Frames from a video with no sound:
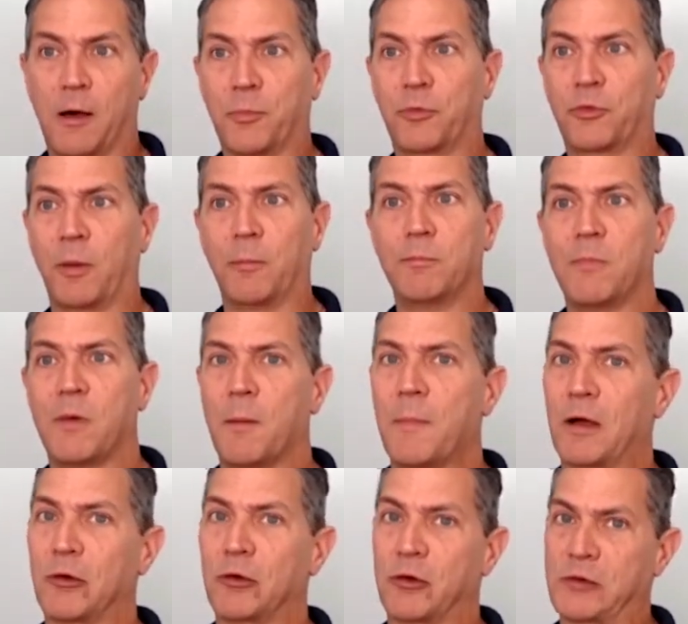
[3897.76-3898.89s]
Um, some
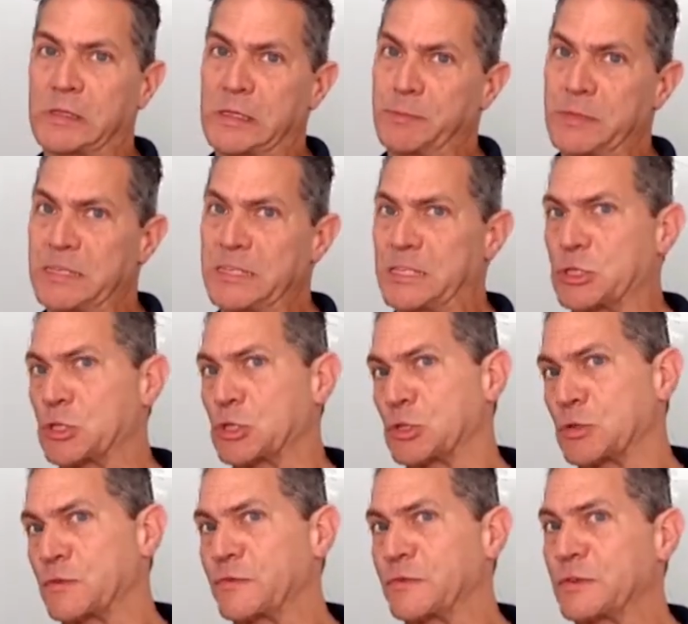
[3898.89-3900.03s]
amount of clipping in
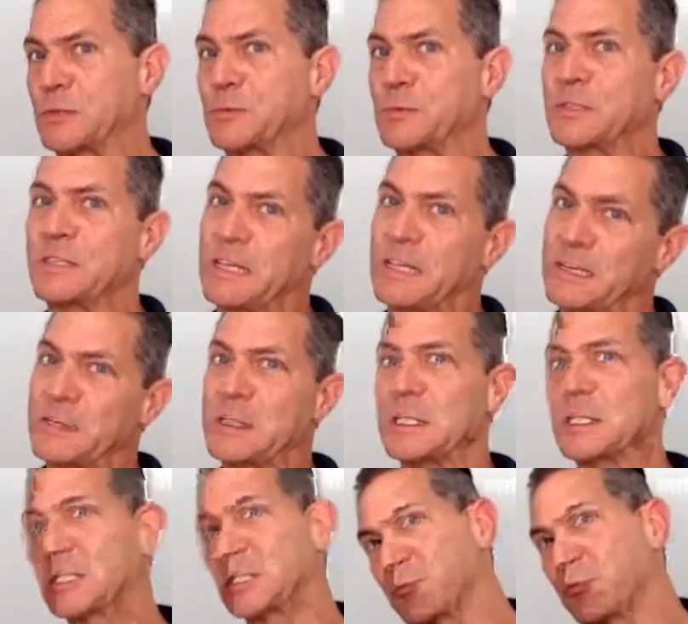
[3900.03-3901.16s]
certain frequency
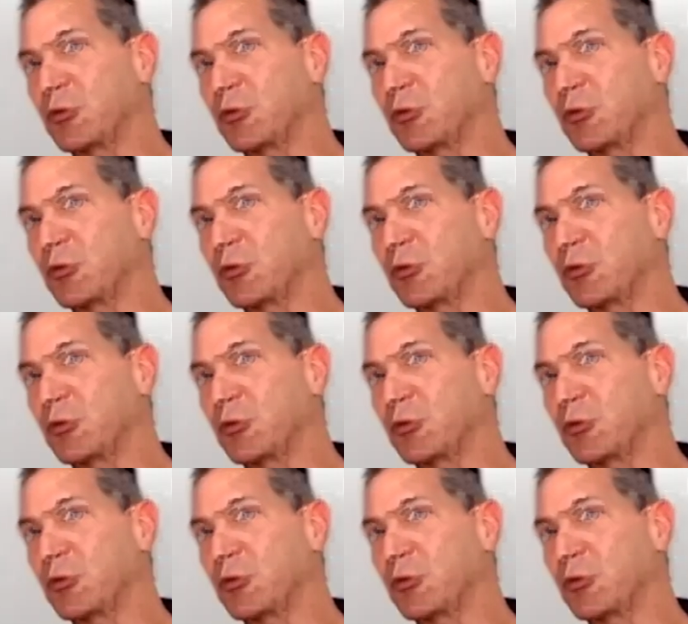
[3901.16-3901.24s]
areas